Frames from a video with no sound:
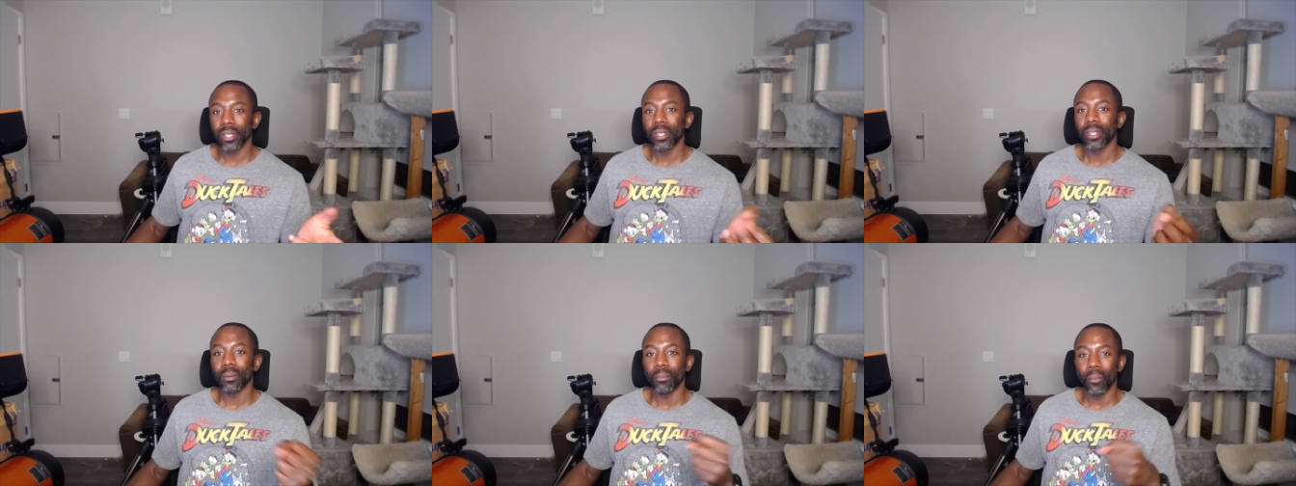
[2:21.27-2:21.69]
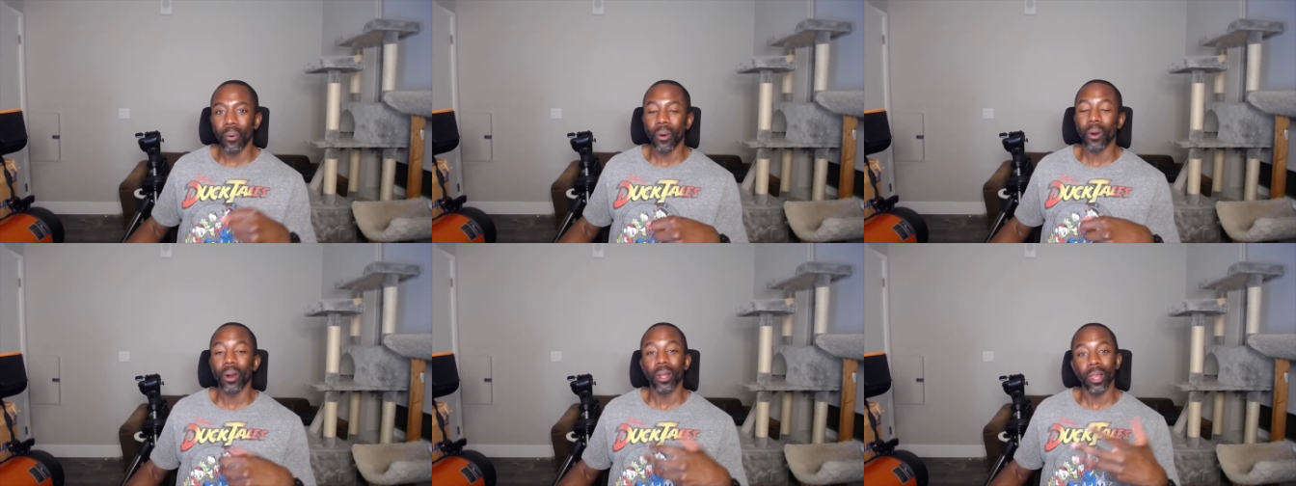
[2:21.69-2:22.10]
the
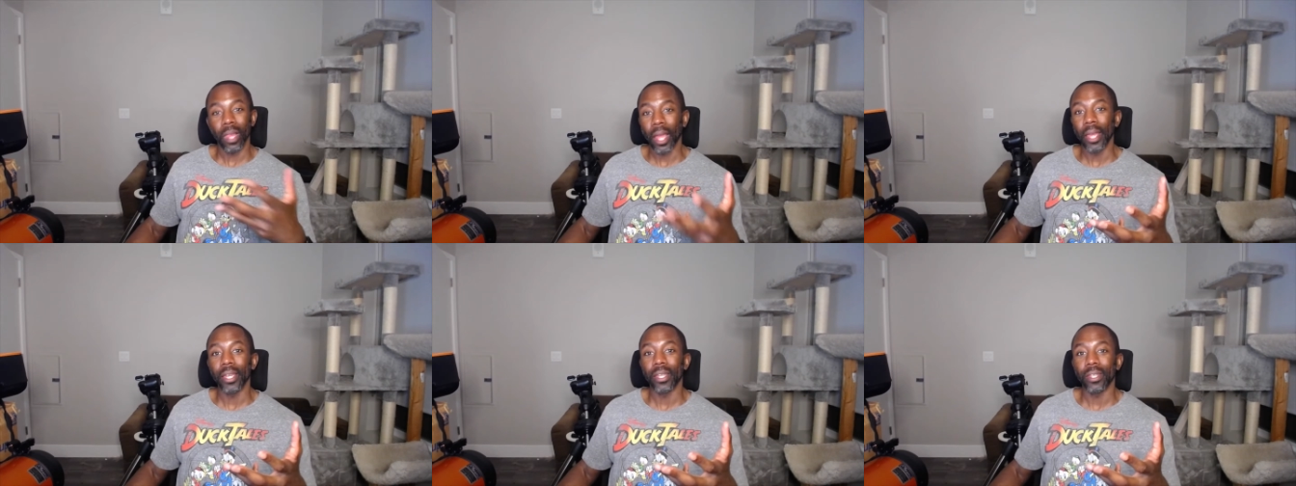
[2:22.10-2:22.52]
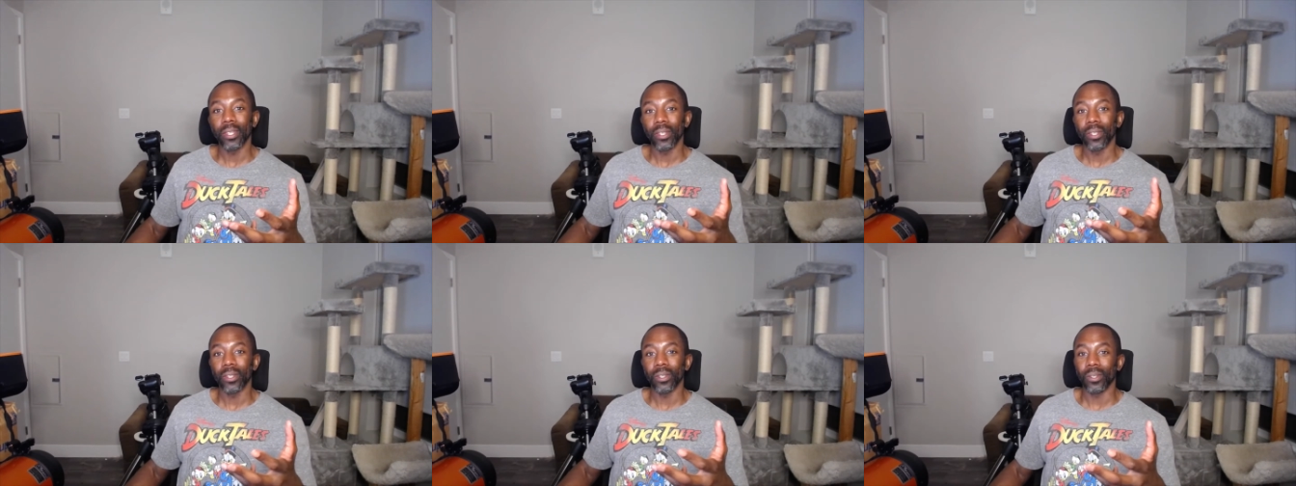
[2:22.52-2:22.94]
more light
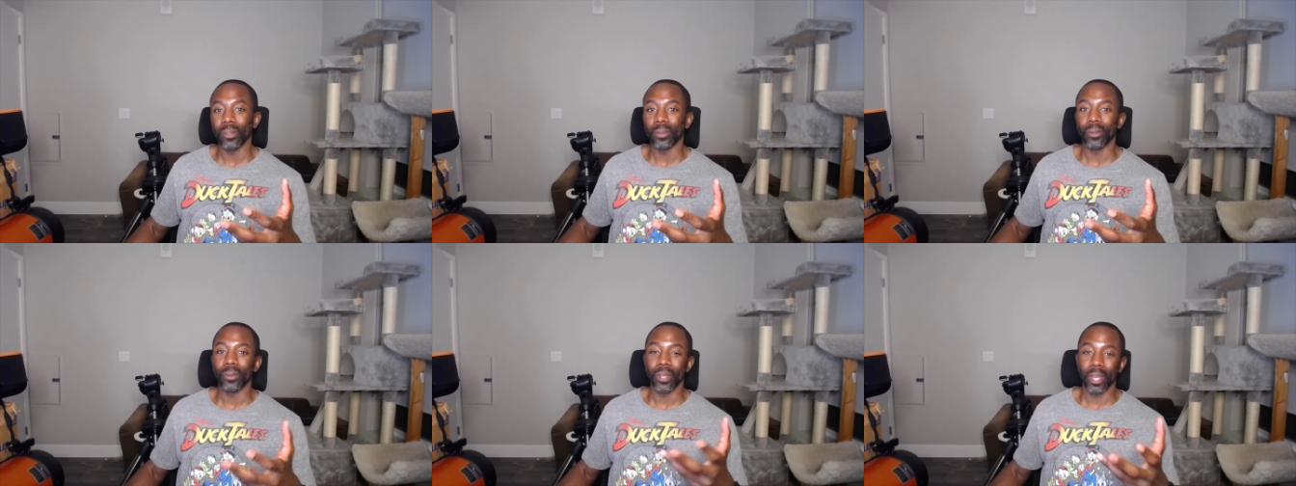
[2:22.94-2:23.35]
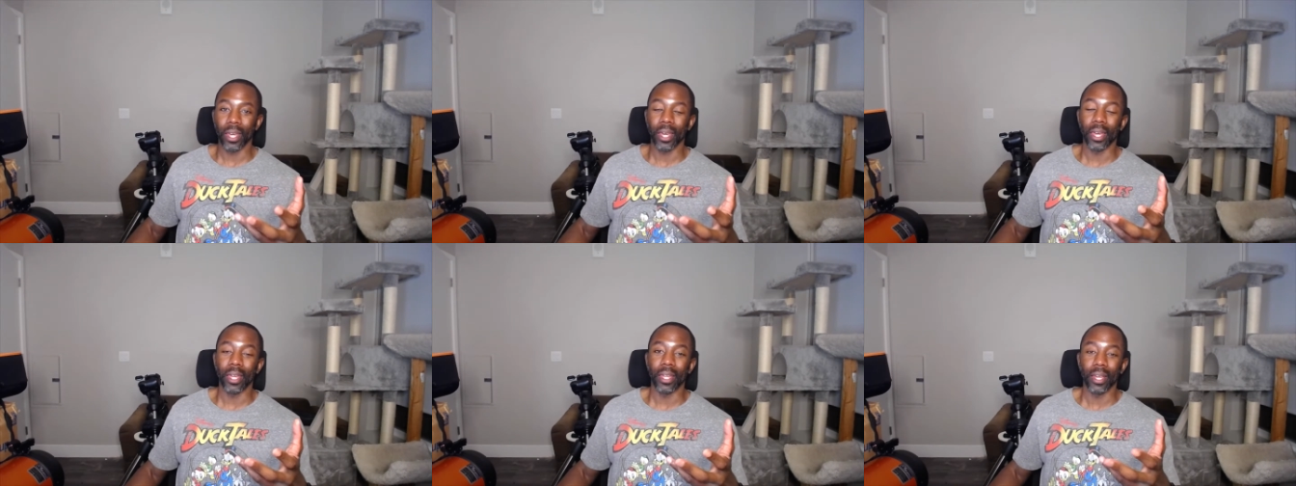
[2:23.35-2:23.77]
you
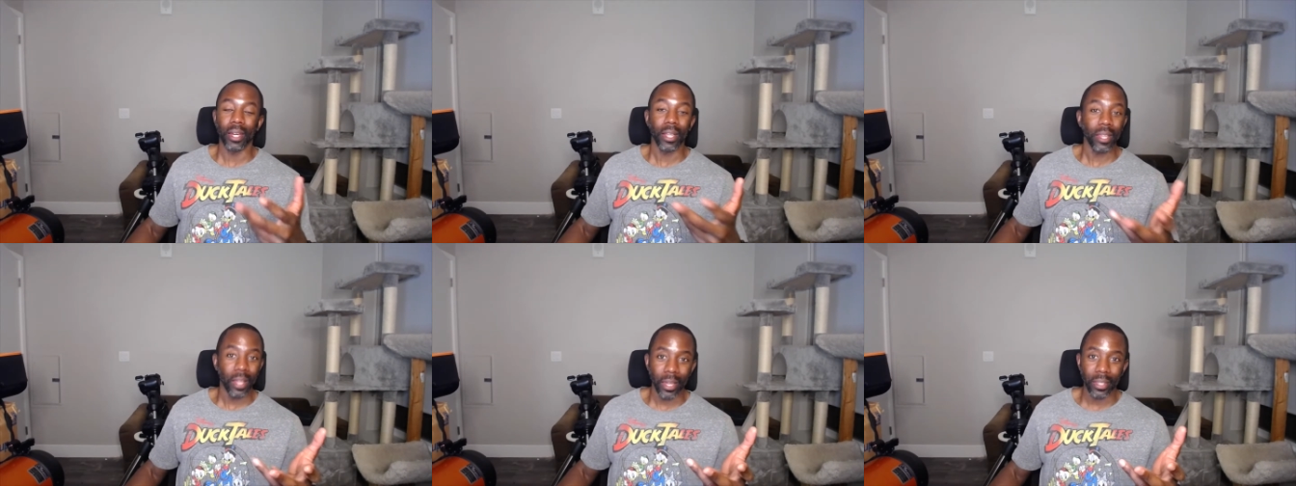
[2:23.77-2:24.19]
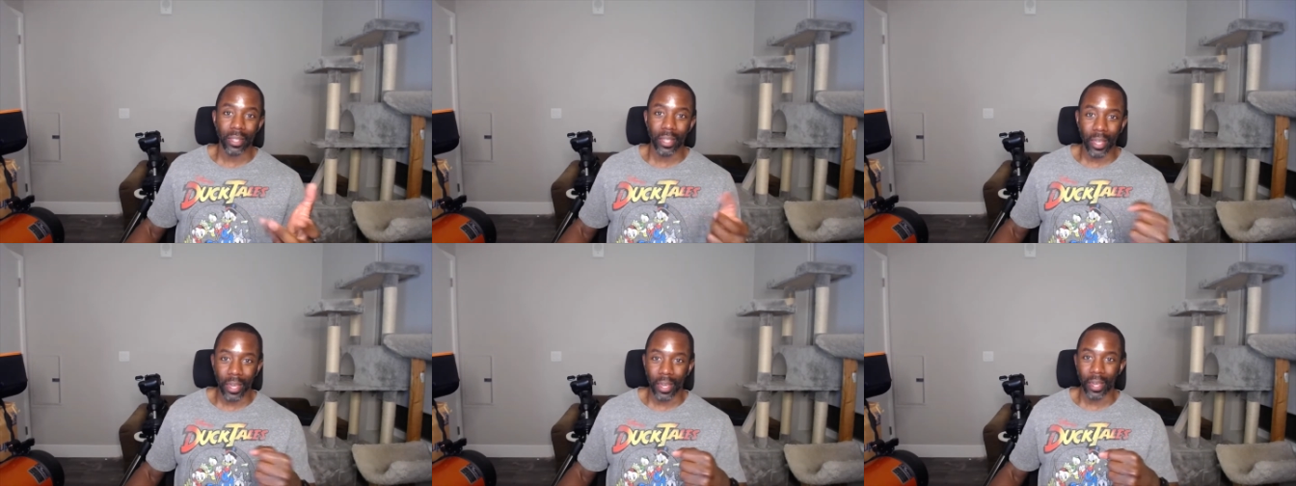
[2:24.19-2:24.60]
can collect,
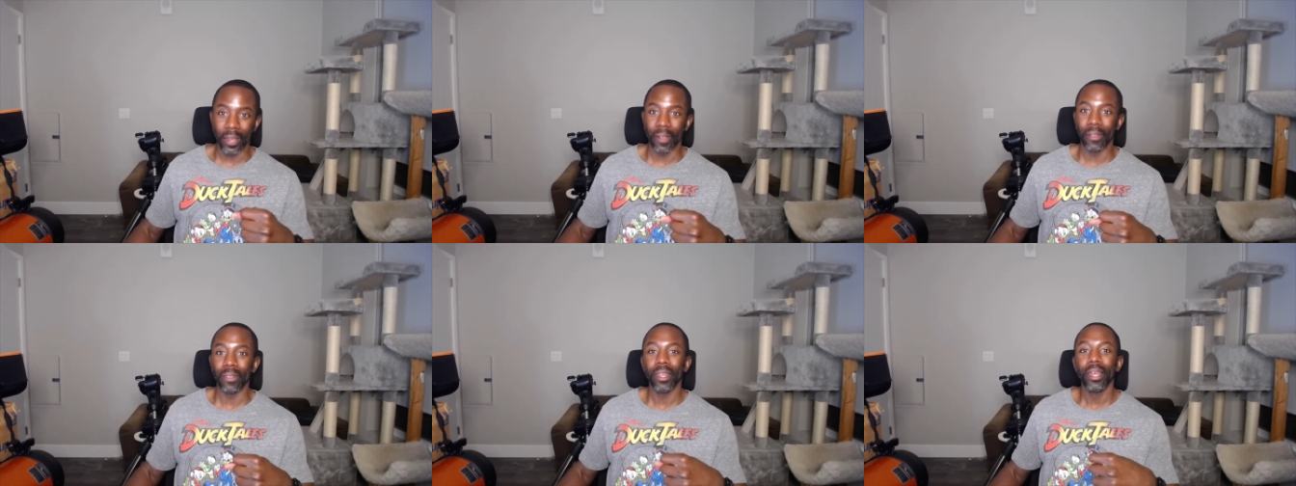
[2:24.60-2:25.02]
and